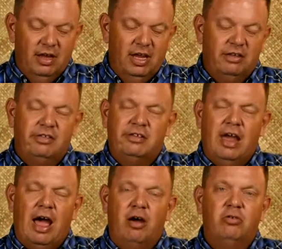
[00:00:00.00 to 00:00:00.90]
It
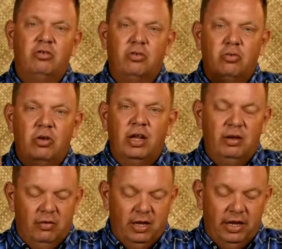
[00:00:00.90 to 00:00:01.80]
sounds really,
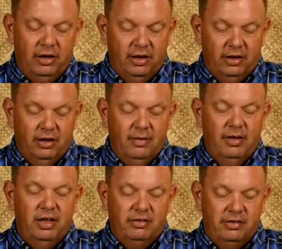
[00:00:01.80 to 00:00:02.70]
really good.
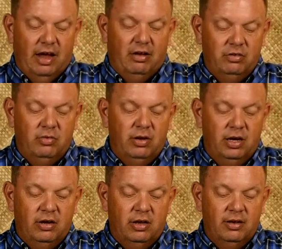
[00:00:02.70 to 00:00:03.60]
It sounds really
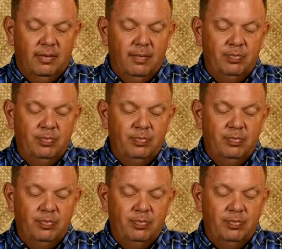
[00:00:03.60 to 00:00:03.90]
good.